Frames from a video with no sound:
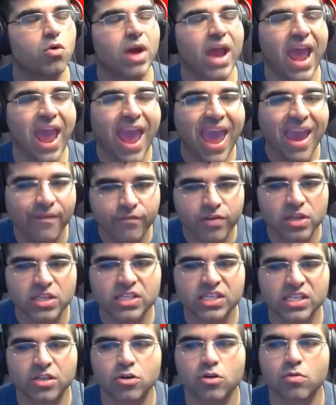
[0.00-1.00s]
every
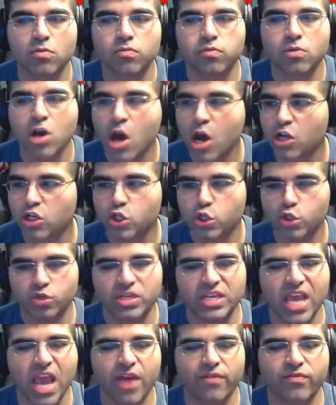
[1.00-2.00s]
single
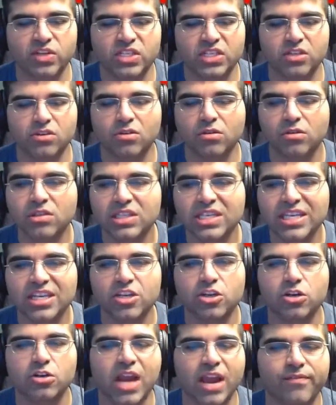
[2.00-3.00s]
country, every single
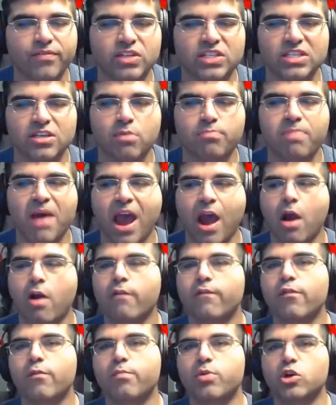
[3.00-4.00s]
leader, every single
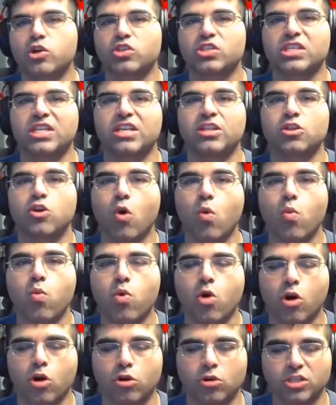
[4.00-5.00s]
powerful person in the
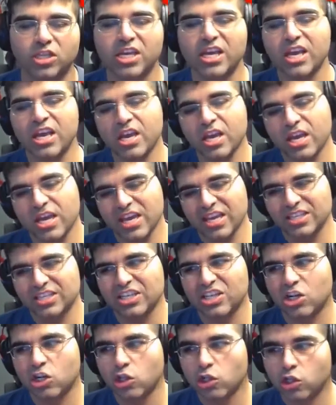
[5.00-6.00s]
world is
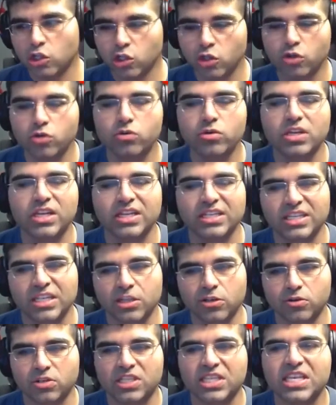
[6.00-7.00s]
glued to
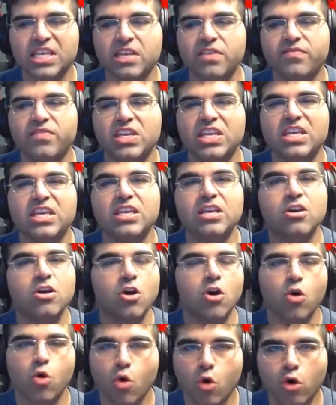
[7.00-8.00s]
their TV
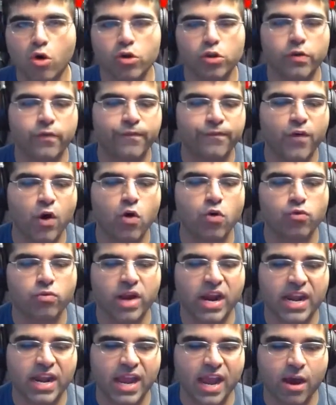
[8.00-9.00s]
or their phone
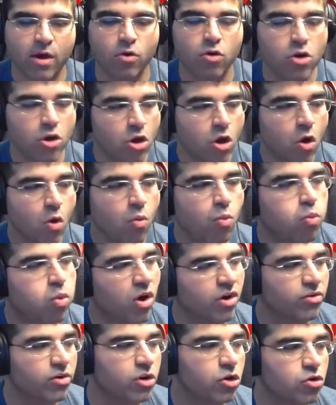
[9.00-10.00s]
right now,
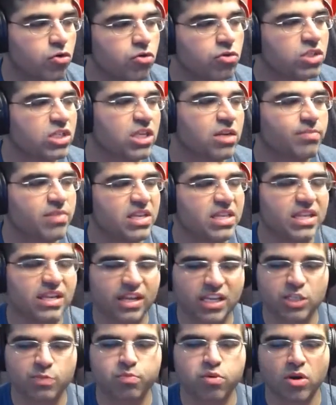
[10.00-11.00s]
wondering who's going to be the
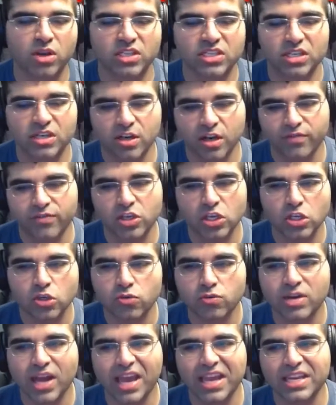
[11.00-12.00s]
next president of the
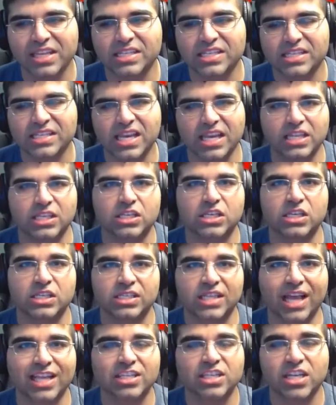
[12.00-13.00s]
United States, because
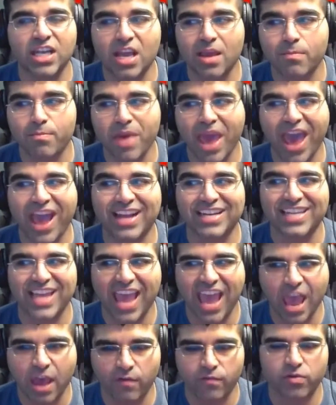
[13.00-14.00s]
that's going to impact
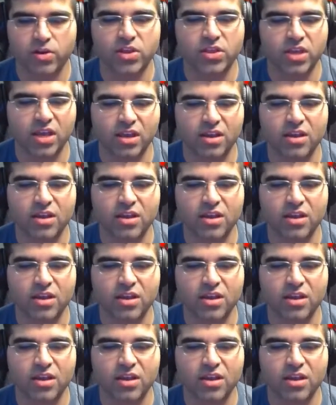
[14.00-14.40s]
everything.